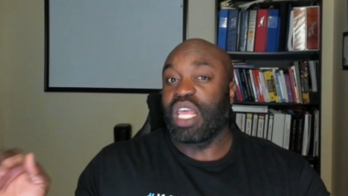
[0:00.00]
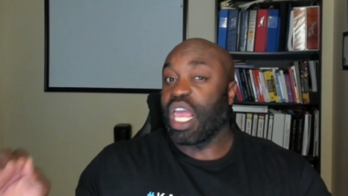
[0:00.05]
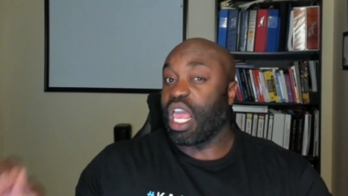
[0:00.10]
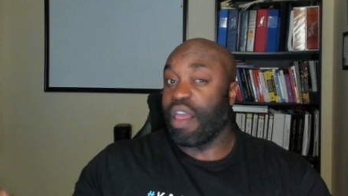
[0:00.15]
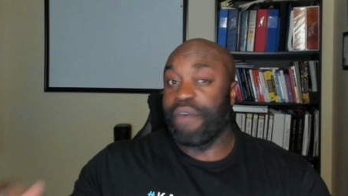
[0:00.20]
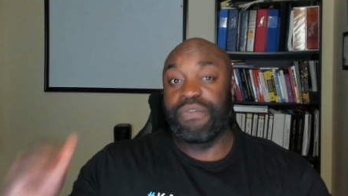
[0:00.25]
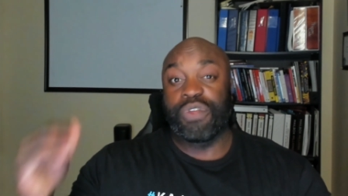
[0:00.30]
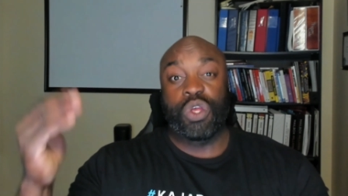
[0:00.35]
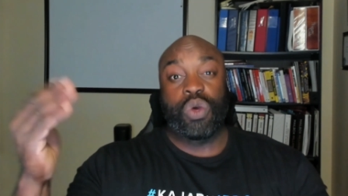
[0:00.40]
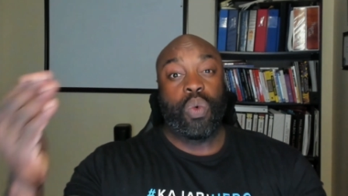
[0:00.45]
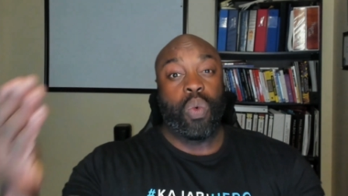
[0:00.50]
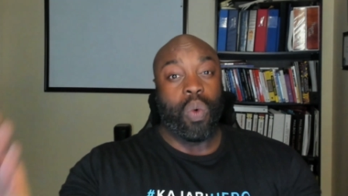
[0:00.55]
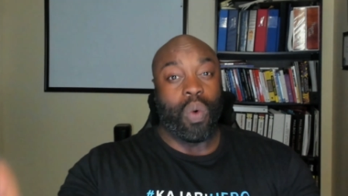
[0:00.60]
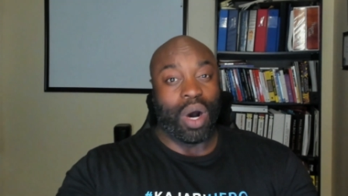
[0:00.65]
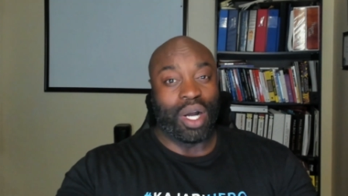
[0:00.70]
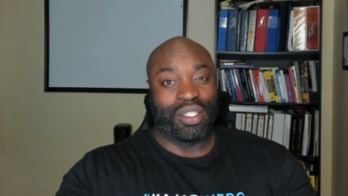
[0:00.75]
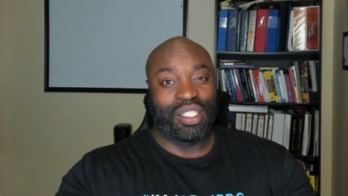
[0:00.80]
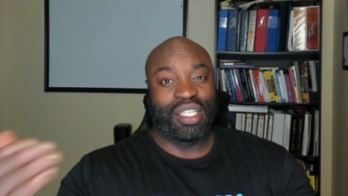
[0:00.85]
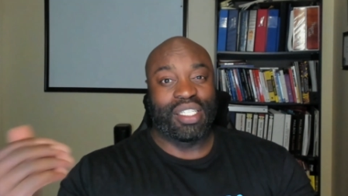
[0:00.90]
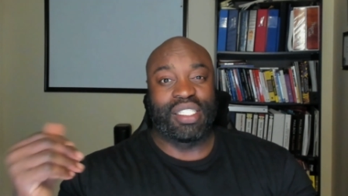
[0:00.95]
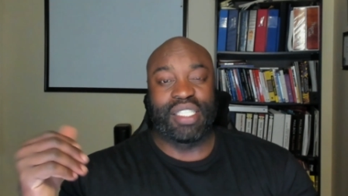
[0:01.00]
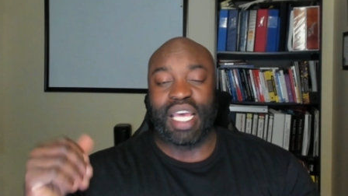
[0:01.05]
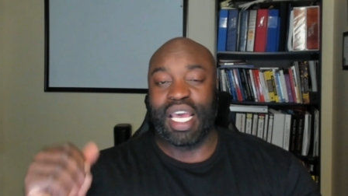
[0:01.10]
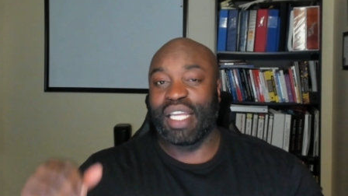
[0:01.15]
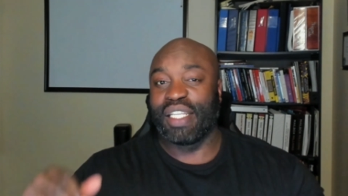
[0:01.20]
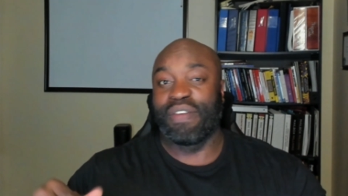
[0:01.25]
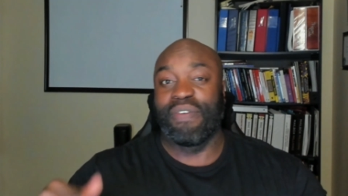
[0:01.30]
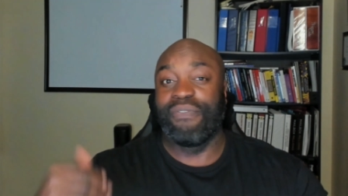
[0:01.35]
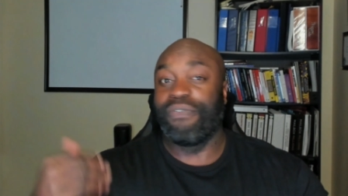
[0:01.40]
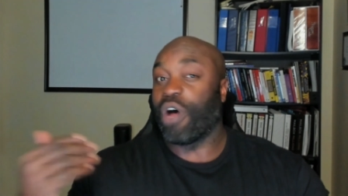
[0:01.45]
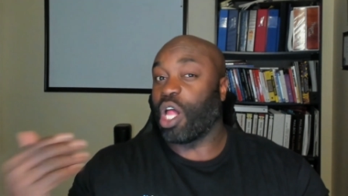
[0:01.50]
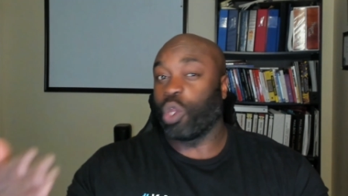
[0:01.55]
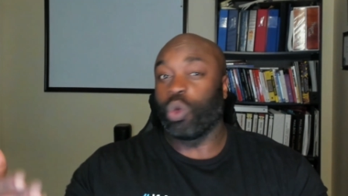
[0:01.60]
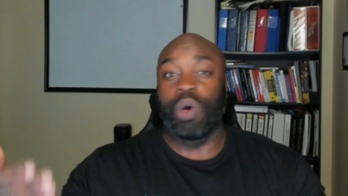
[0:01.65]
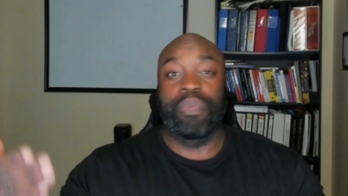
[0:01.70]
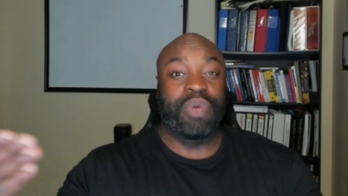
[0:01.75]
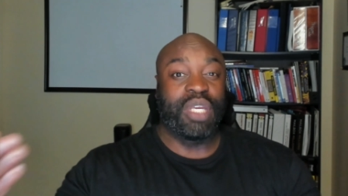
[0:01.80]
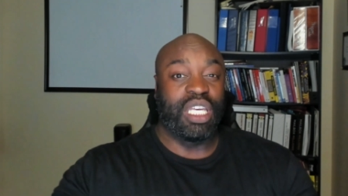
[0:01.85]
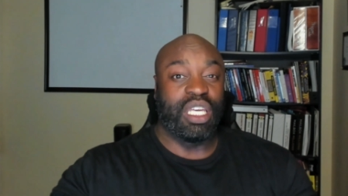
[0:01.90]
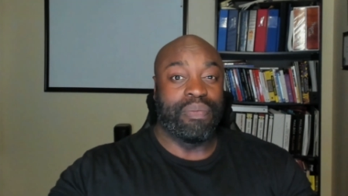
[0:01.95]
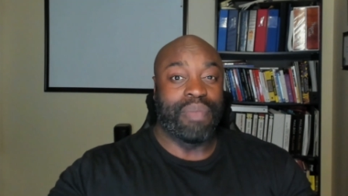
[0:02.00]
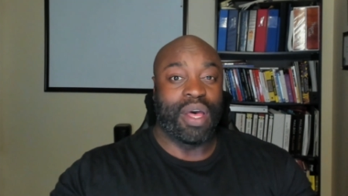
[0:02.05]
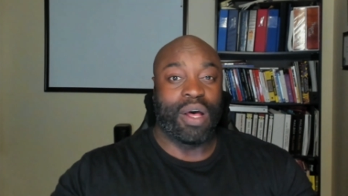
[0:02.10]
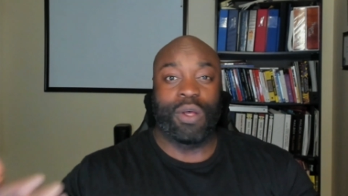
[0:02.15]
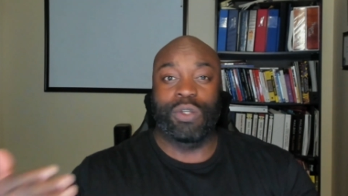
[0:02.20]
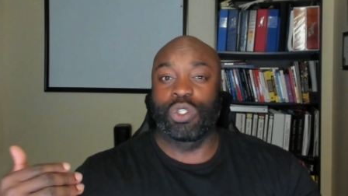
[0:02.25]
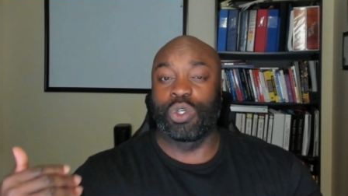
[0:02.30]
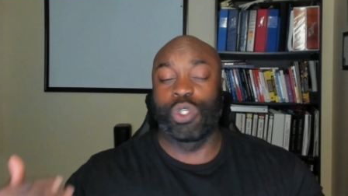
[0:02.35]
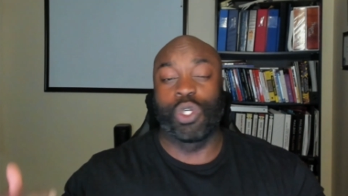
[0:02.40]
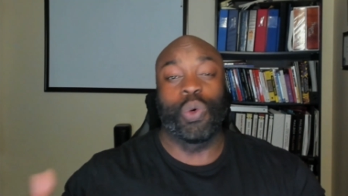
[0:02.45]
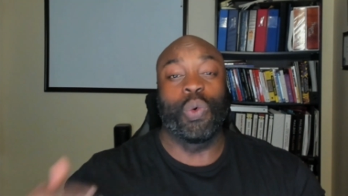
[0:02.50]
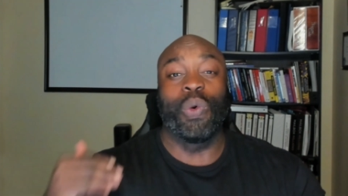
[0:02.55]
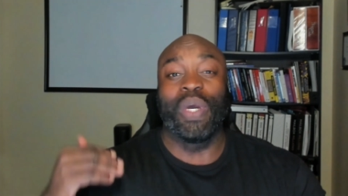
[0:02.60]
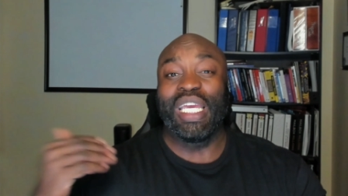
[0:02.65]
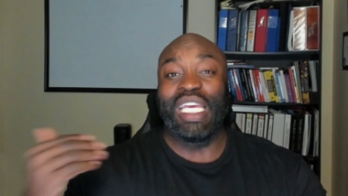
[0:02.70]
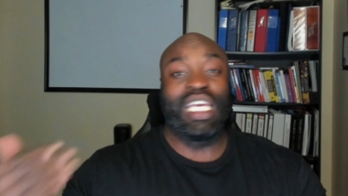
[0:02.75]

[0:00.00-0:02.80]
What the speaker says: if you want to send follow-up emails or do